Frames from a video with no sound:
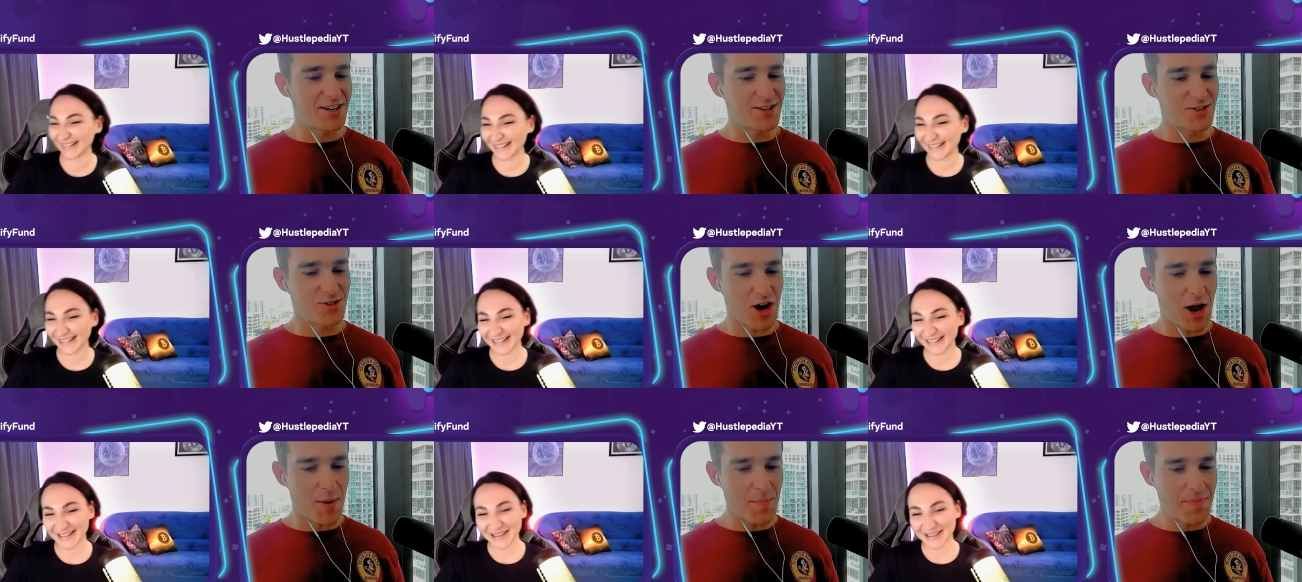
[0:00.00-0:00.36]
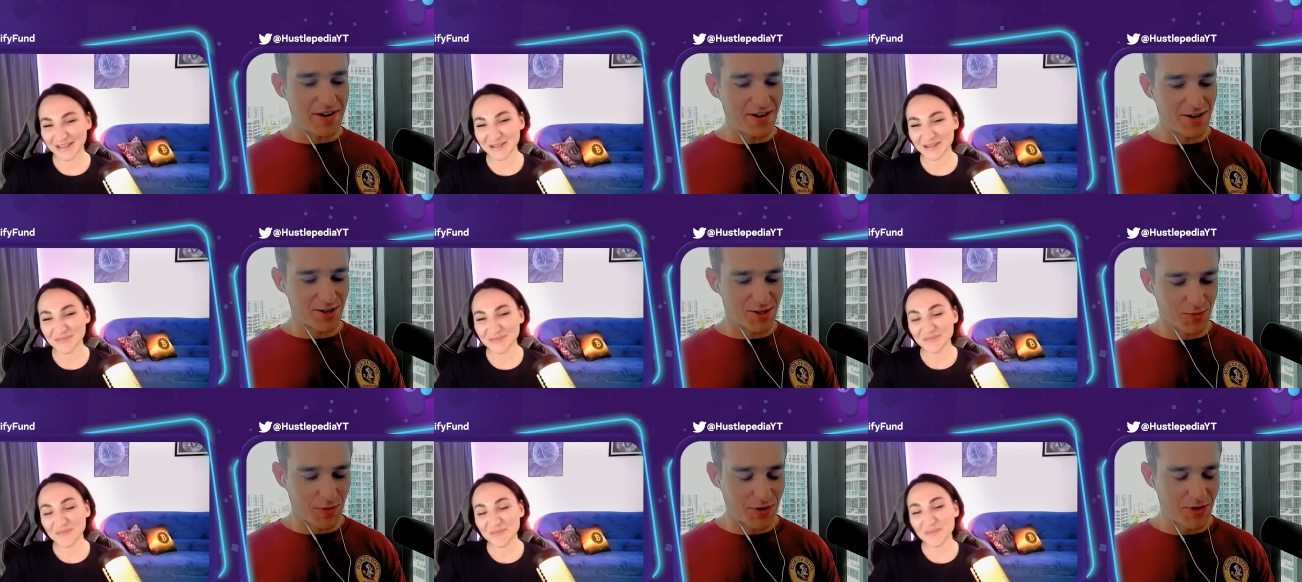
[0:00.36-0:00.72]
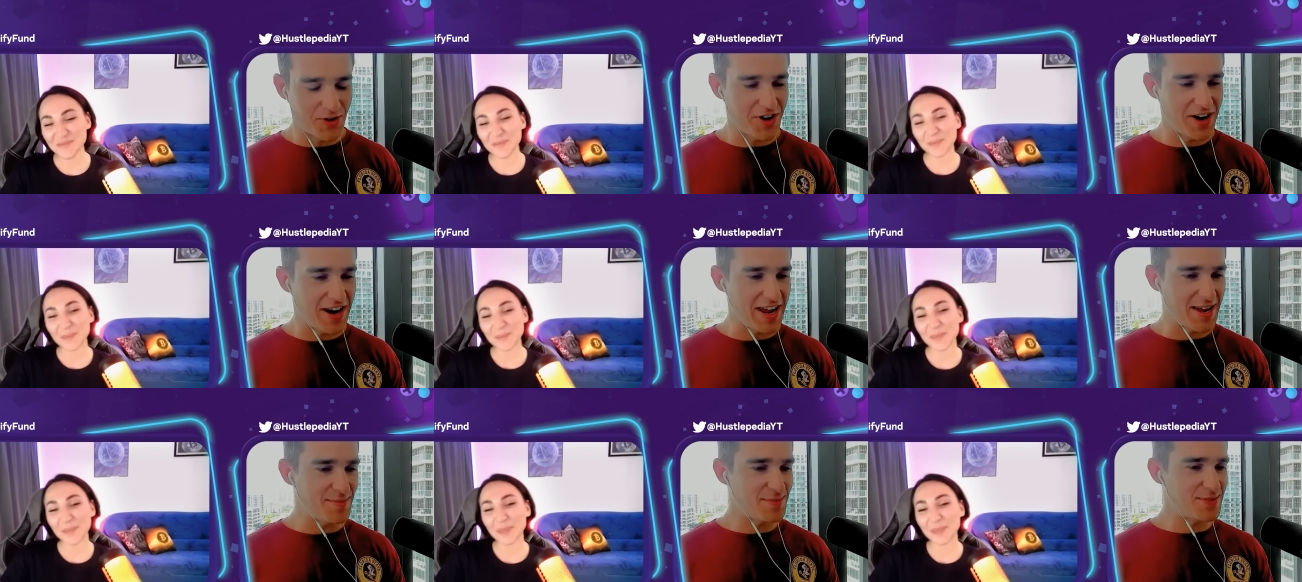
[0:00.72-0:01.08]
Speaker 1: to drop me your Twitter
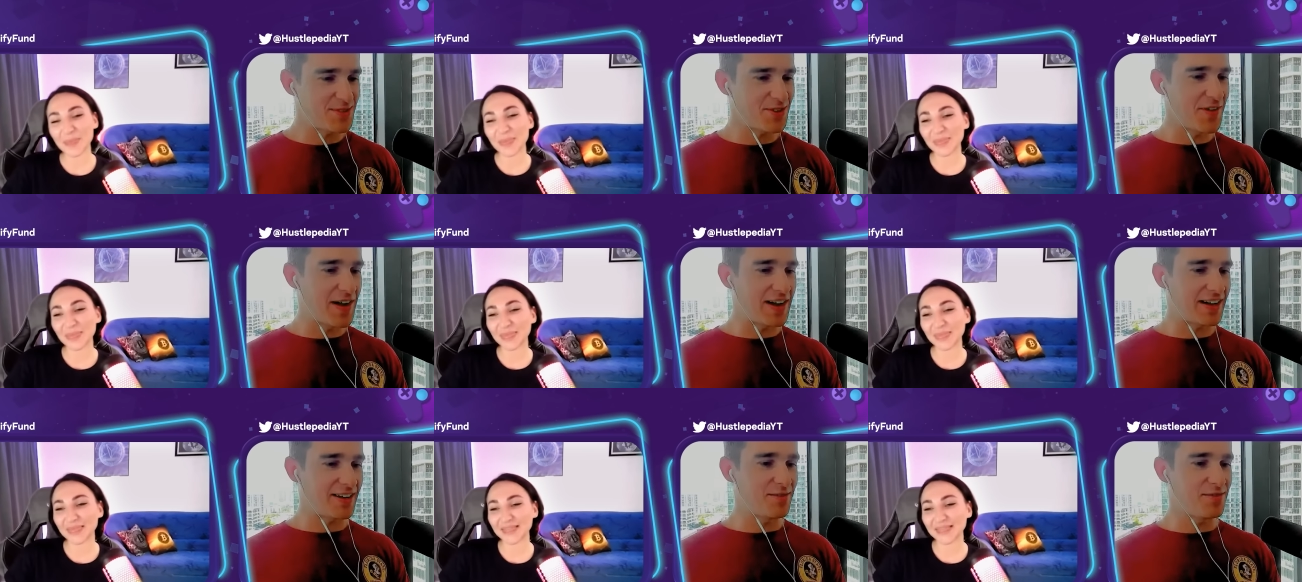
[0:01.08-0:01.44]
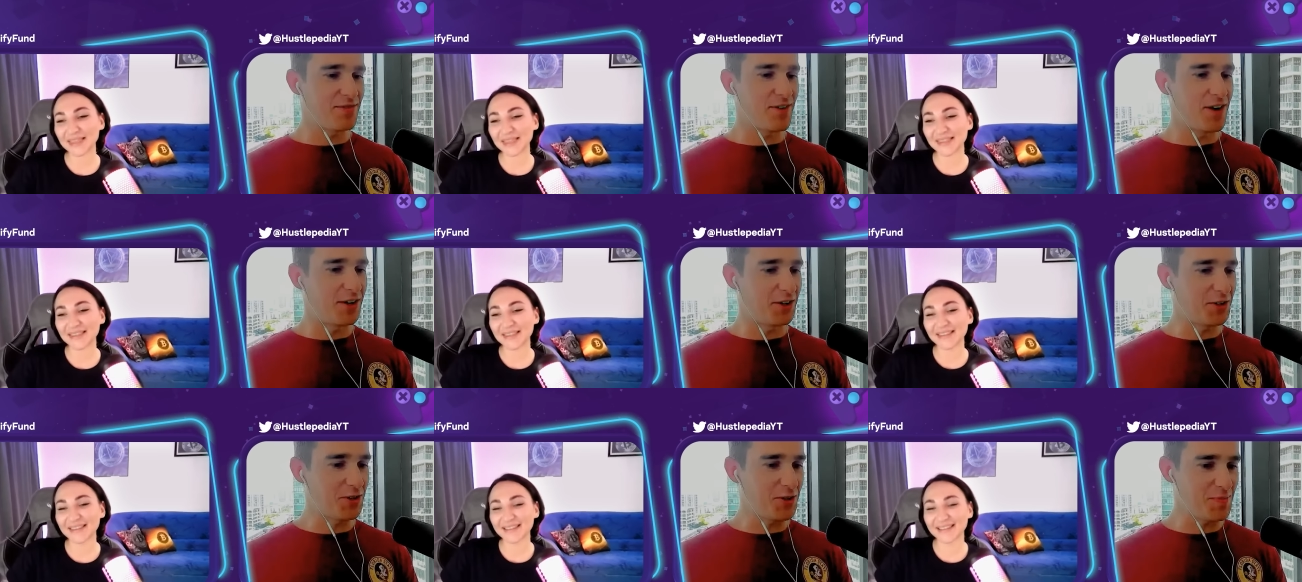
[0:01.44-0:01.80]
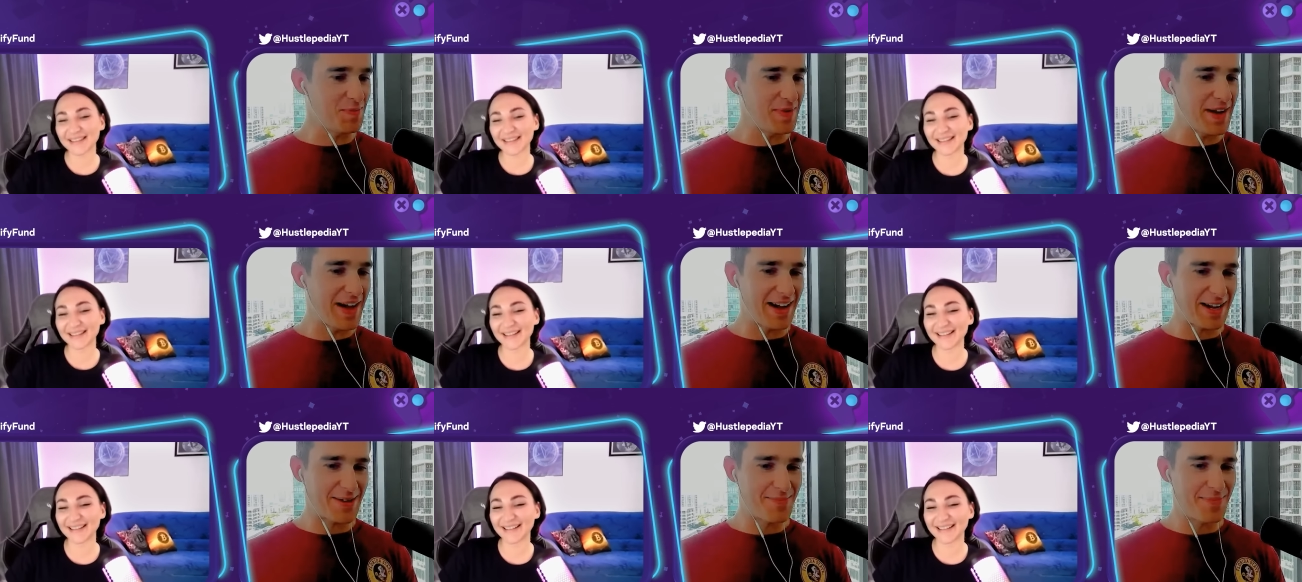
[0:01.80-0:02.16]
name so I can follow you
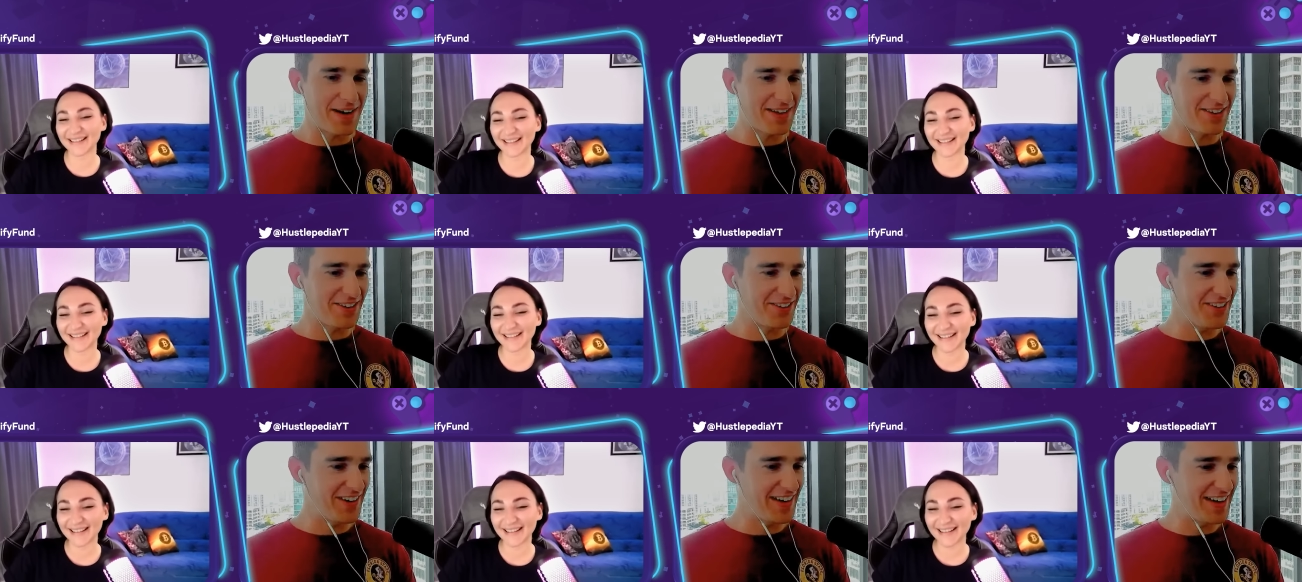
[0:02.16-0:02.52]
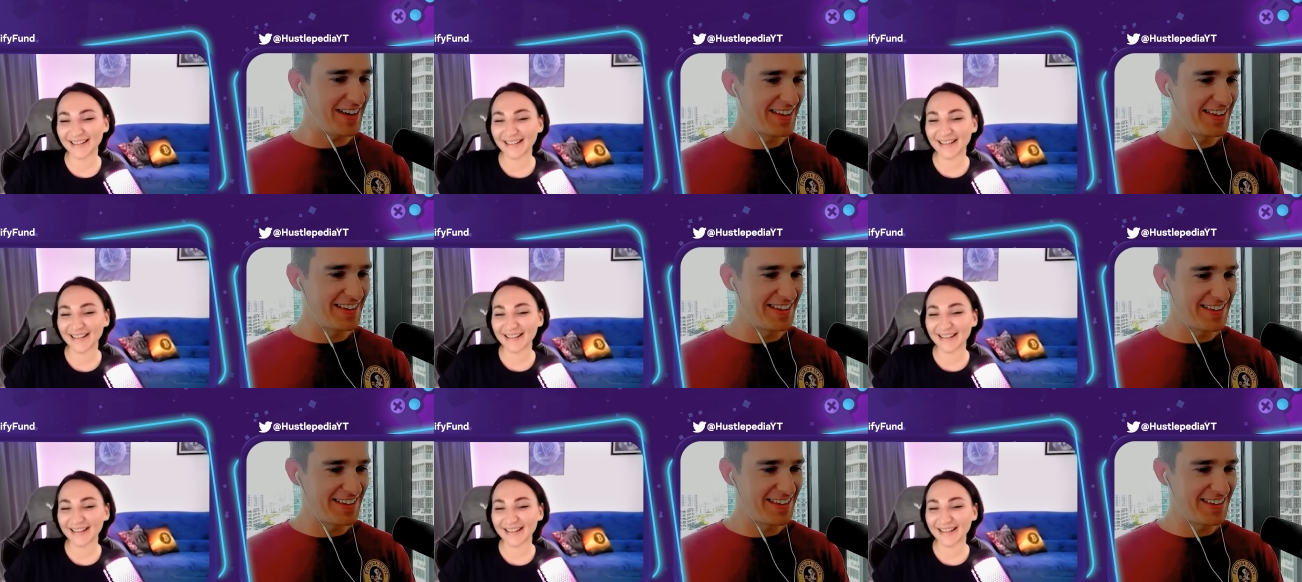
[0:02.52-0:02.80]
back, by the way.